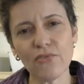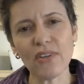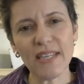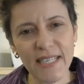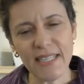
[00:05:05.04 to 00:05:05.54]

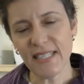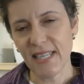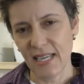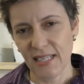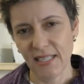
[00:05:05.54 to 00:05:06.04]
release
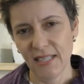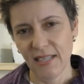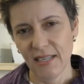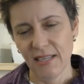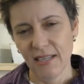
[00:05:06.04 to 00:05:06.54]
that.
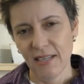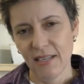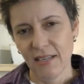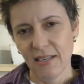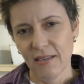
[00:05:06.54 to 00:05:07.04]

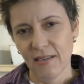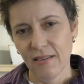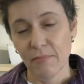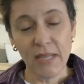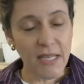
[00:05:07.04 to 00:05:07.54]

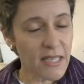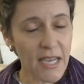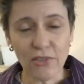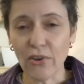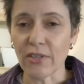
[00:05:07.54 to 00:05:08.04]

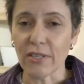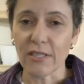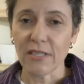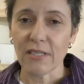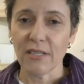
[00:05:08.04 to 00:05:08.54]
Meditate on
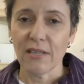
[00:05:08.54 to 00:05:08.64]
it.